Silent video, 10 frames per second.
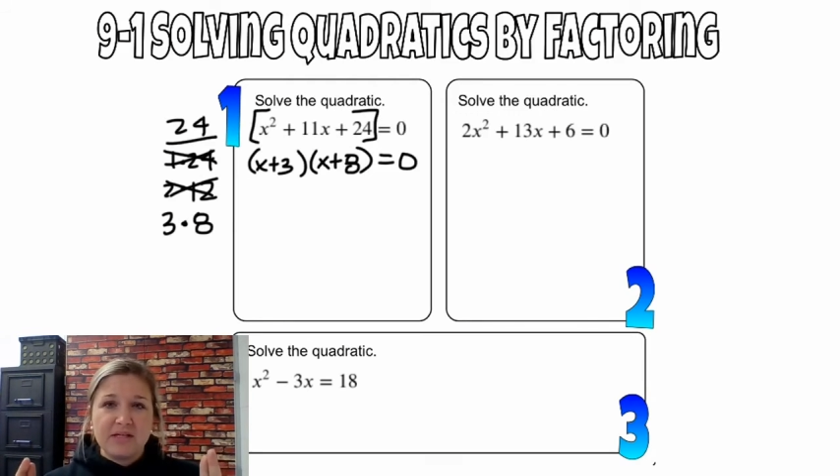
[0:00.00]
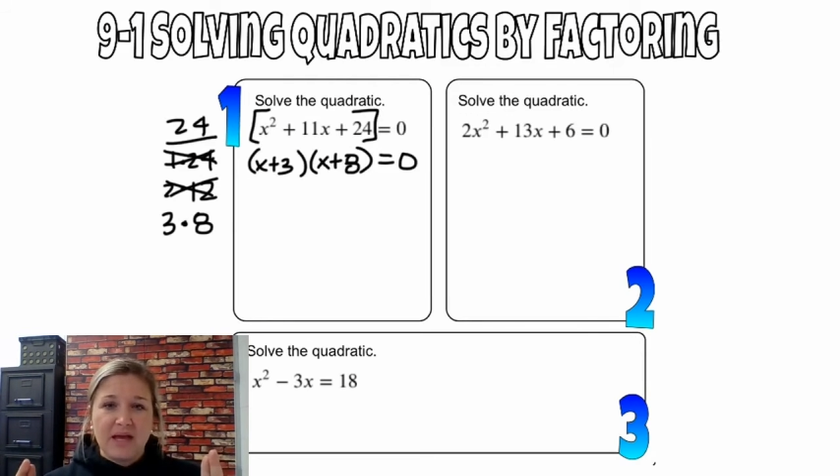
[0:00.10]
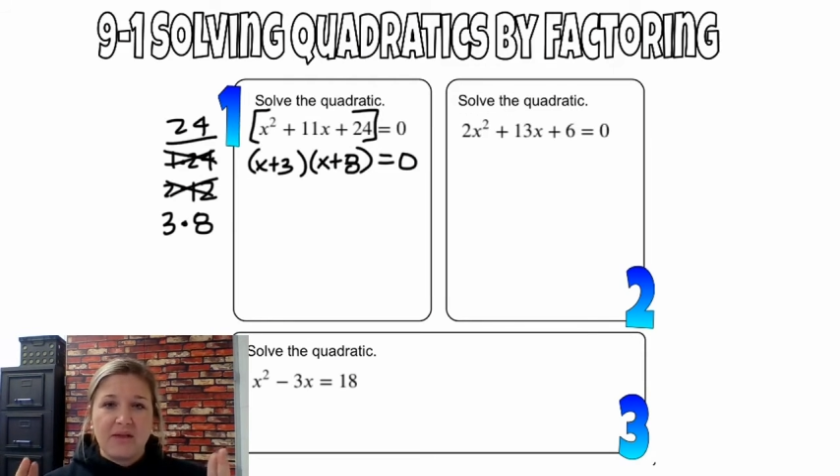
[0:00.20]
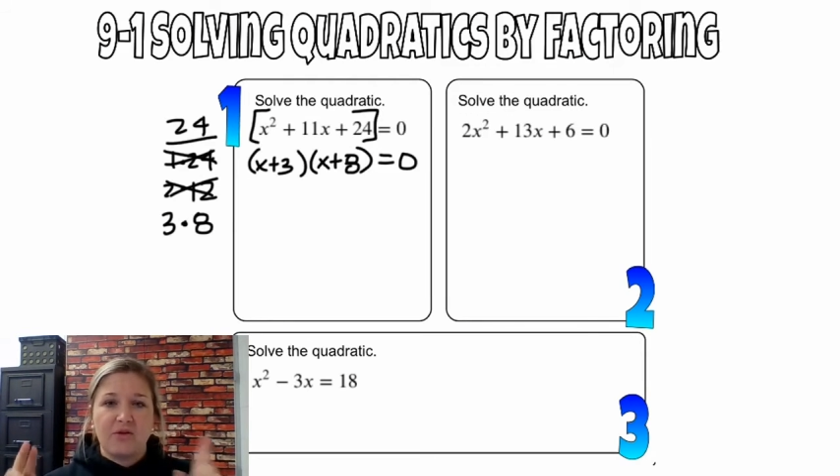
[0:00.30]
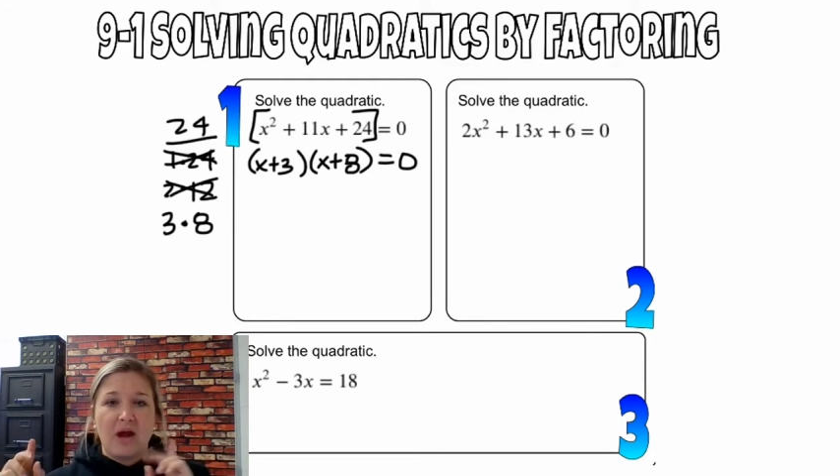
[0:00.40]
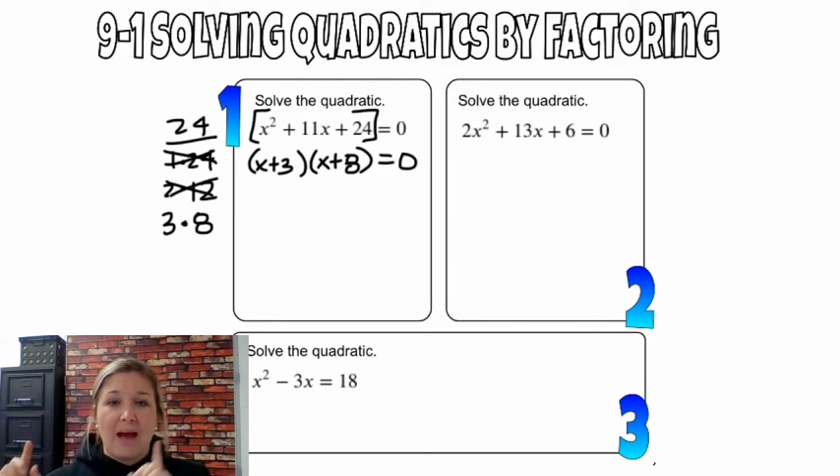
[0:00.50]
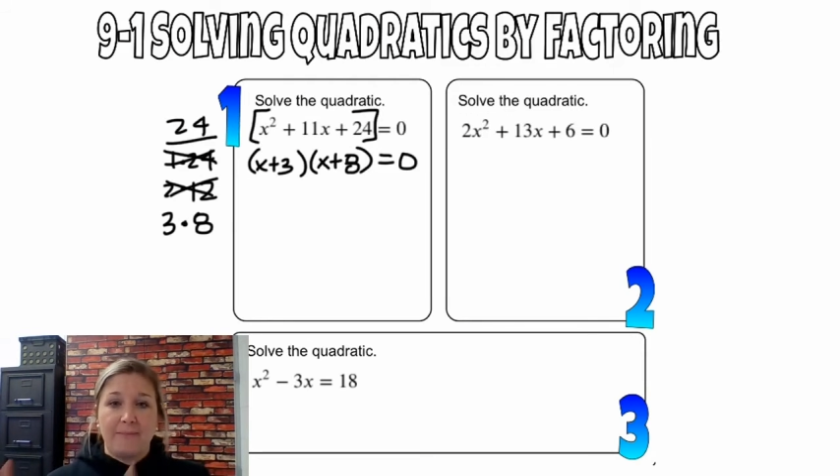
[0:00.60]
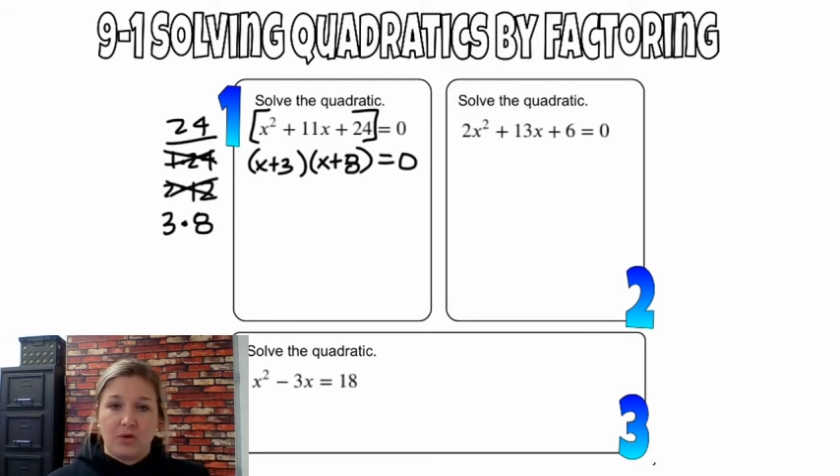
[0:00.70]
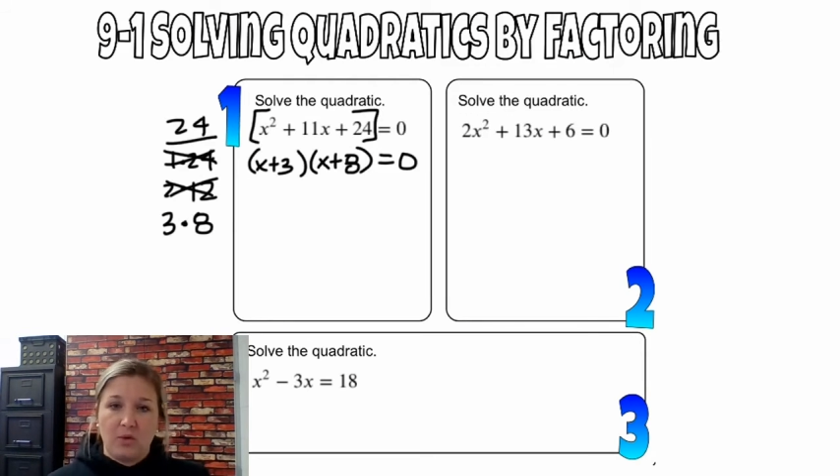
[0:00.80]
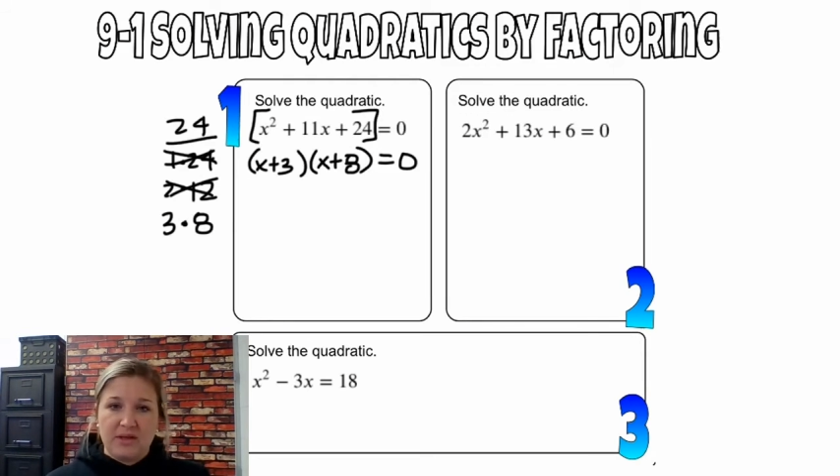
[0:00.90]
together,
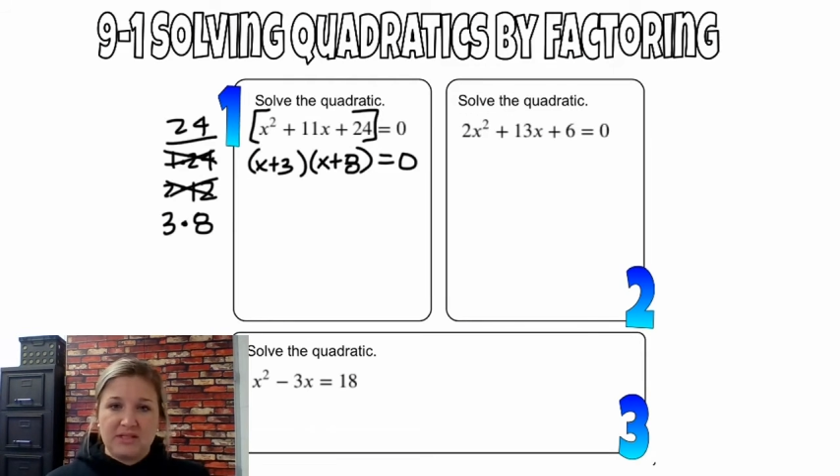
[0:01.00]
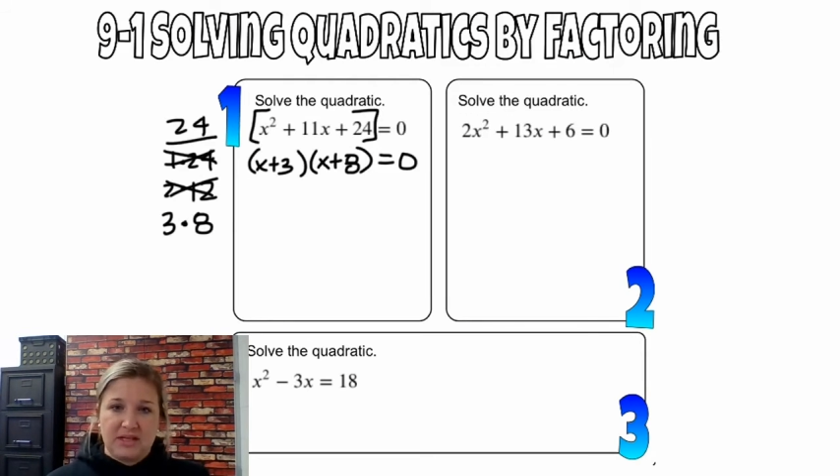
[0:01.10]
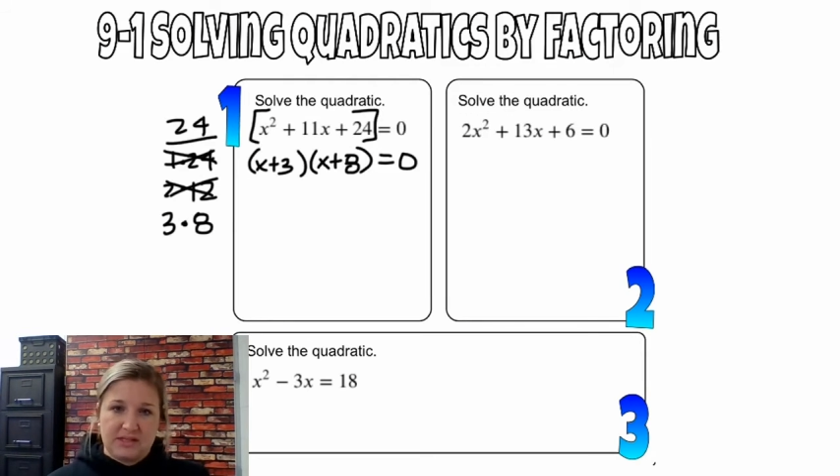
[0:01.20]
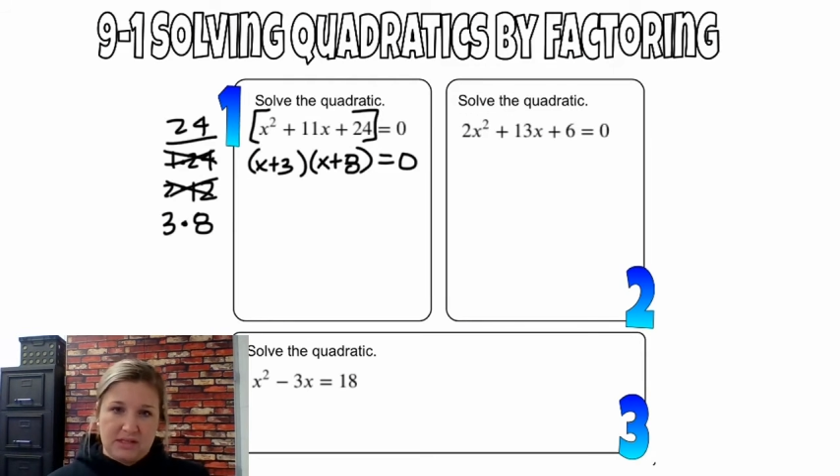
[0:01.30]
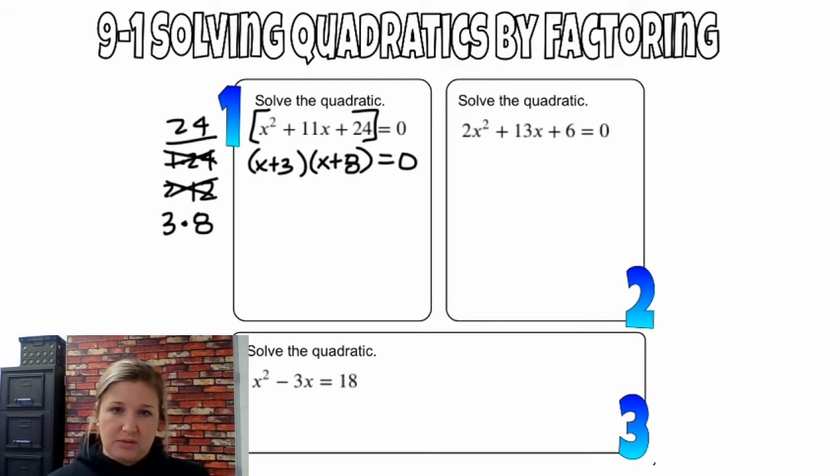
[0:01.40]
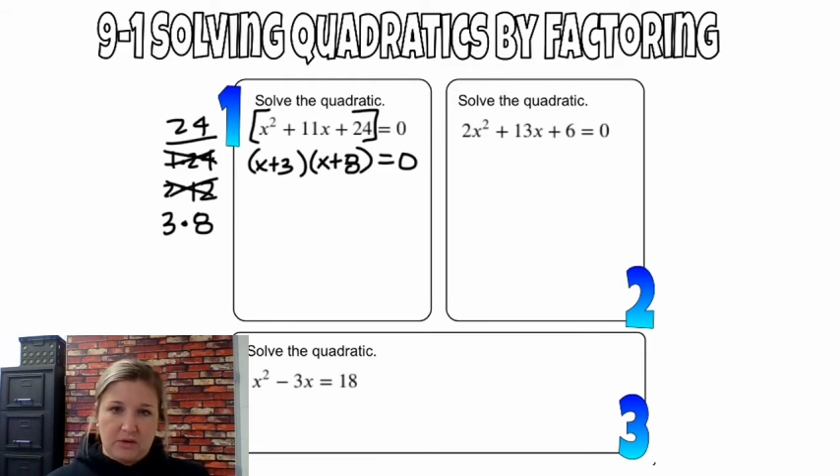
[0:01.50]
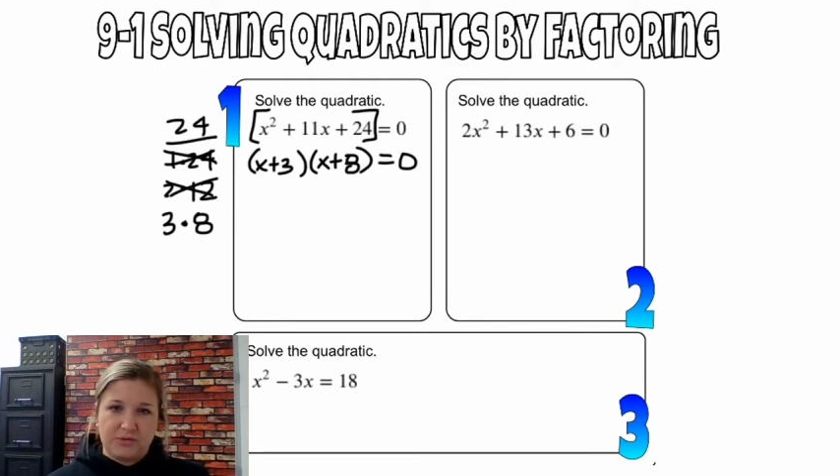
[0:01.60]
I'm going to get 0.